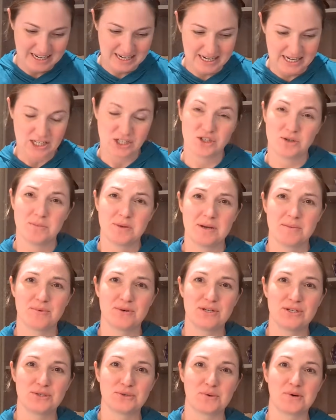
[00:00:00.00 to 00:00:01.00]
It should be a
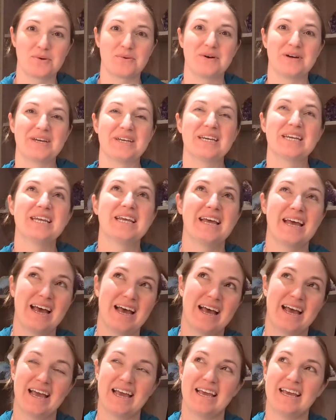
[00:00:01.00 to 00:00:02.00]
pretty short one.
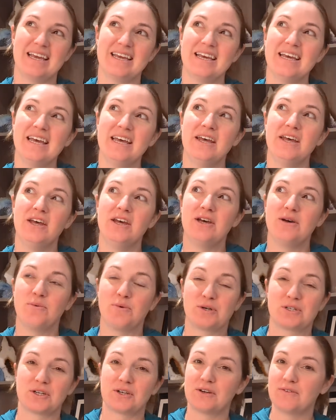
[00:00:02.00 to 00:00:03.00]
I
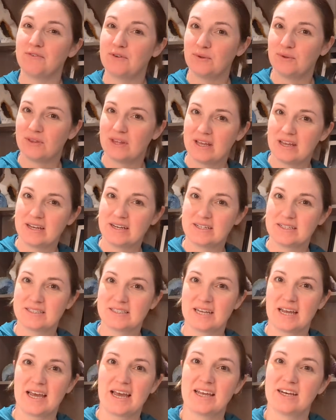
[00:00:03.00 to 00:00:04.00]
worked on a few things.
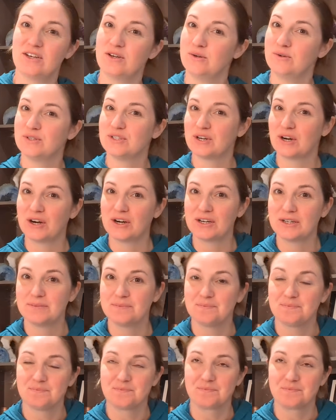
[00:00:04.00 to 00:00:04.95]
I had a new start.